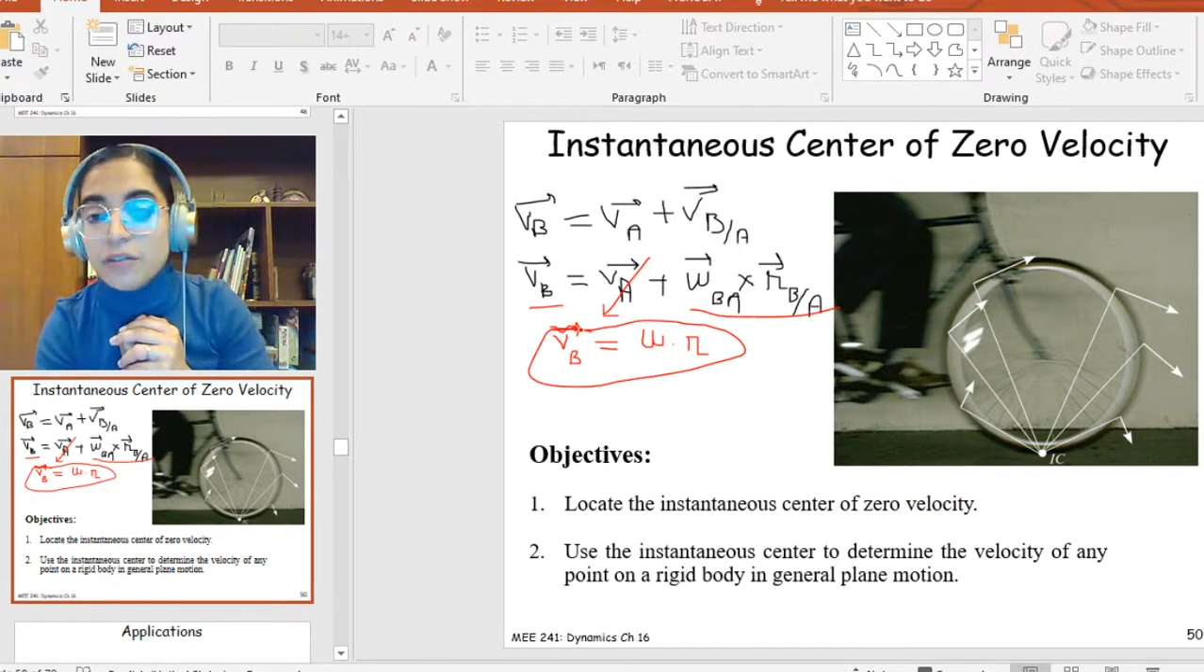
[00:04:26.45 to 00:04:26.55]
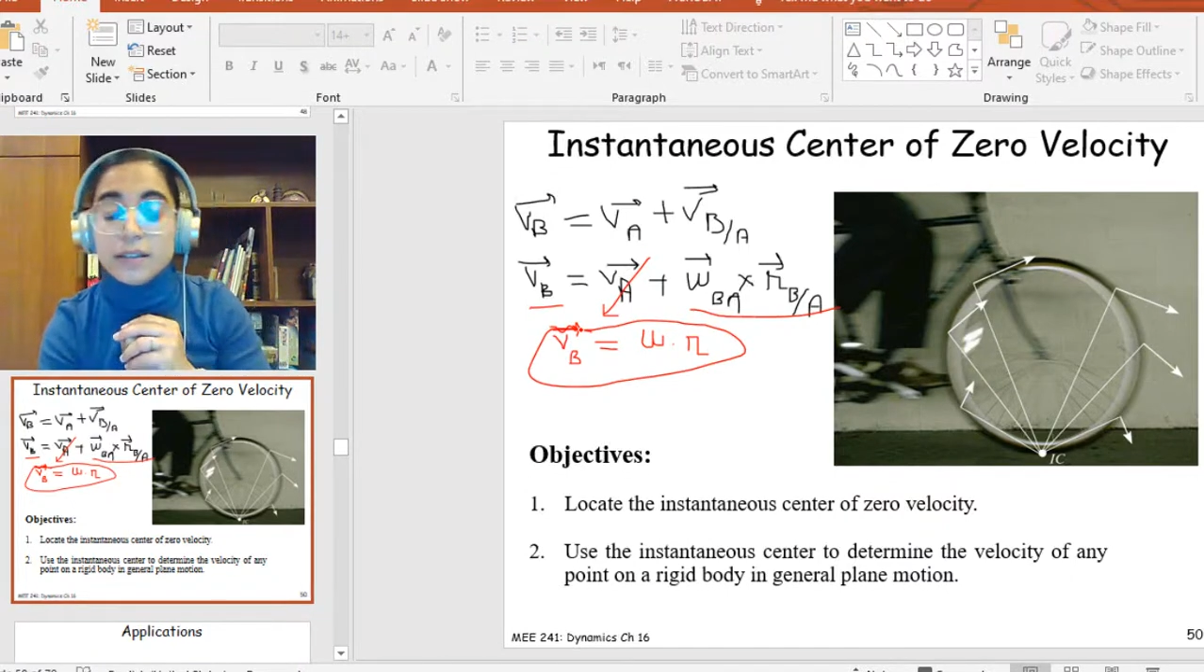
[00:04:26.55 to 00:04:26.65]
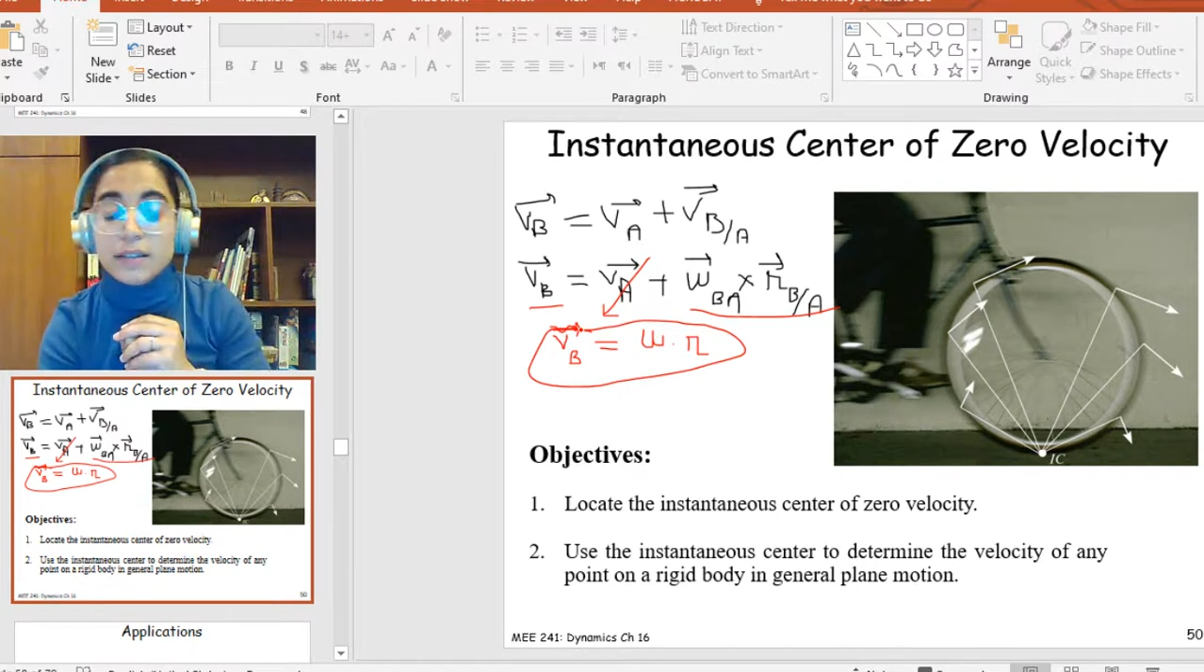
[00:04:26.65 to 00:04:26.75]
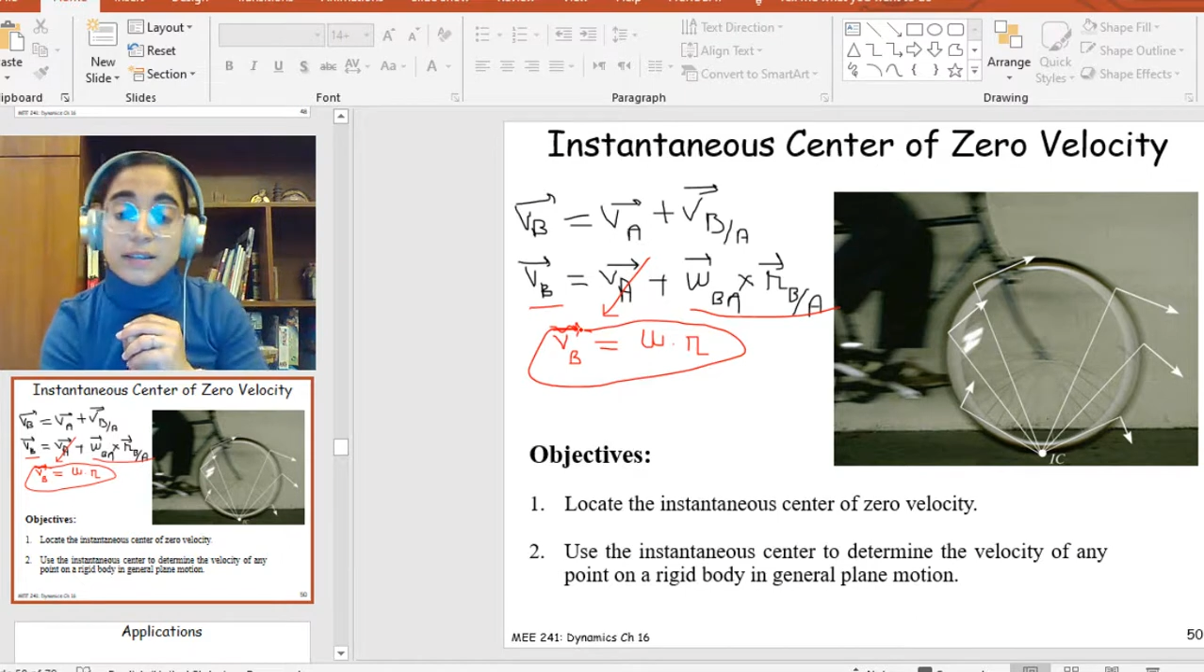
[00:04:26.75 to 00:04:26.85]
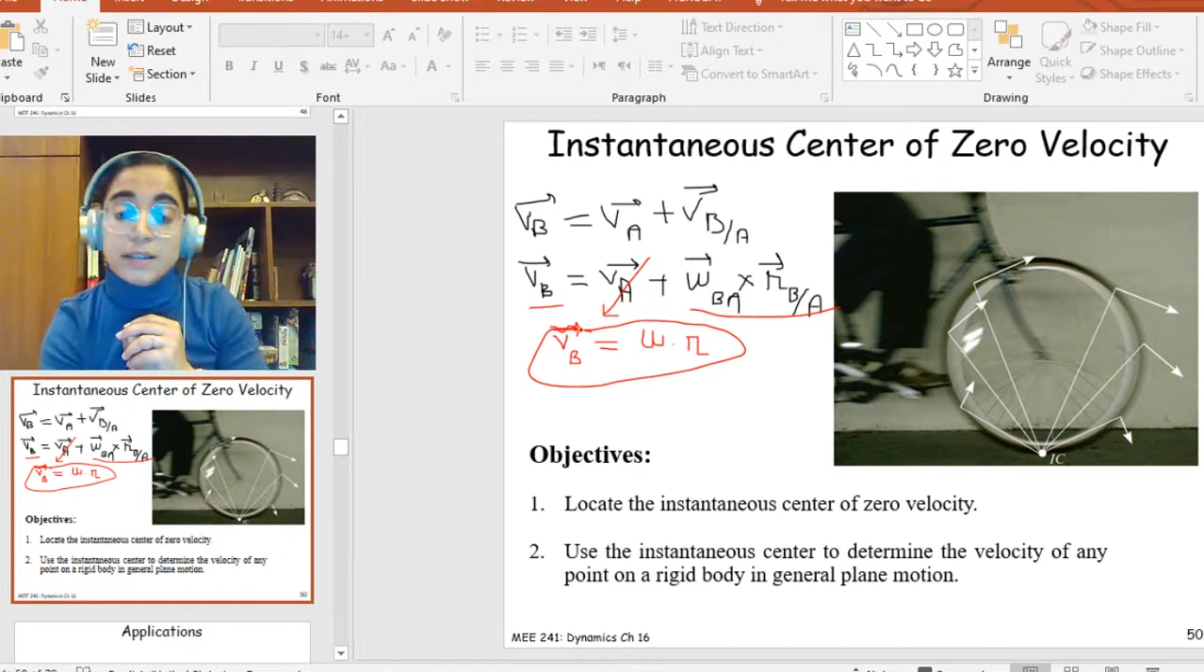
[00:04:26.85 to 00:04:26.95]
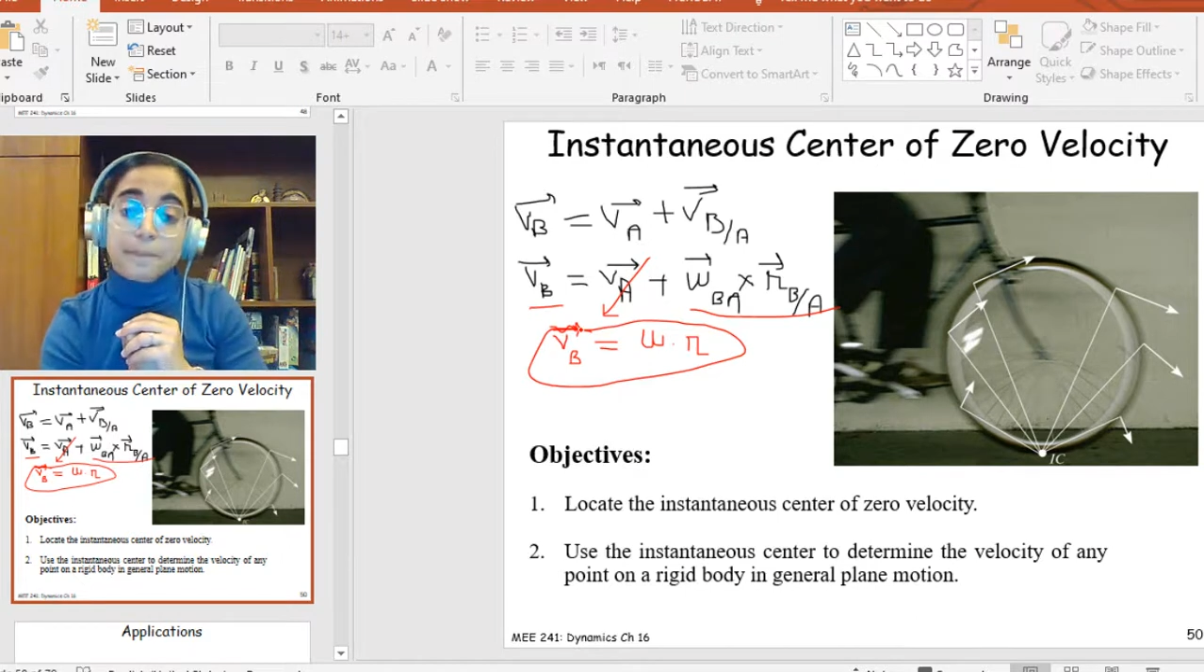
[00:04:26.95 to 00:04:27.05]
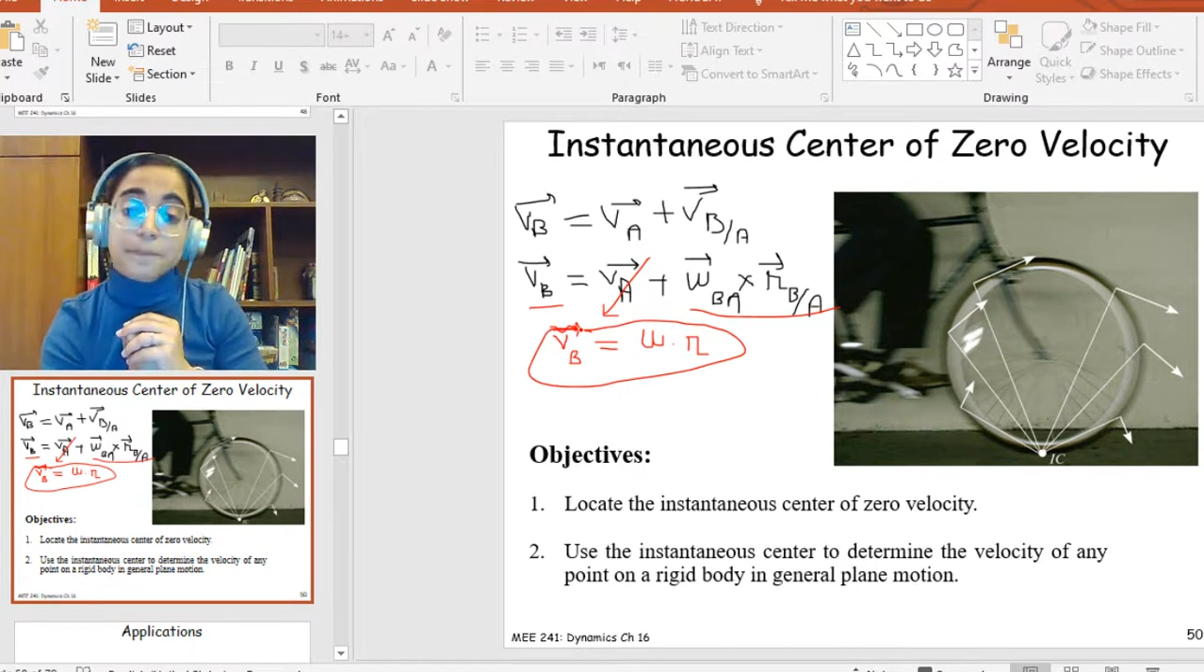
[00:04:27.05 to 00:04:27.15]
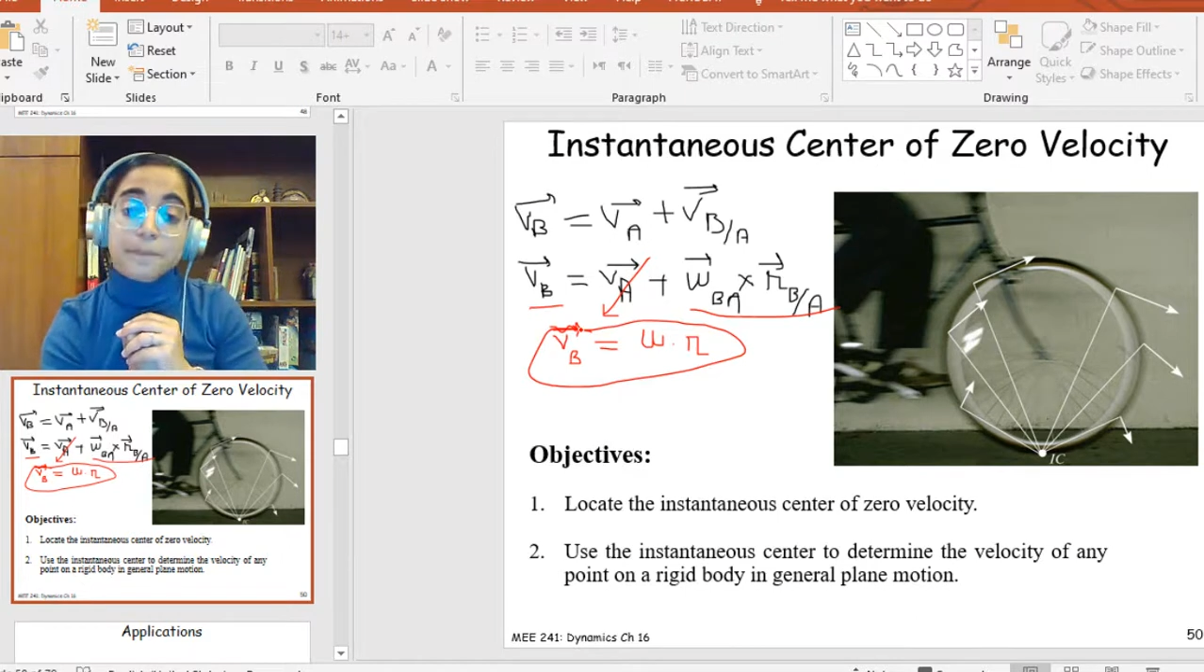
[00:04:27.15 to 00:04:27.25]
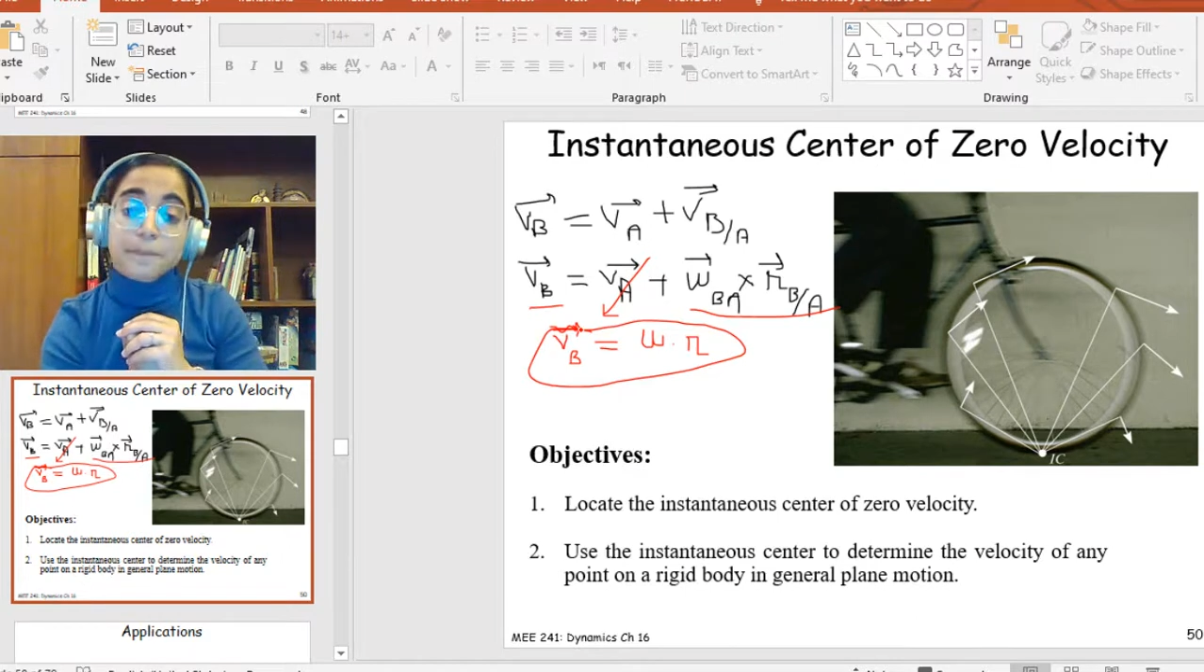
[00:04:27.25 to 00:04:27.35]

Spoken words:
velocity.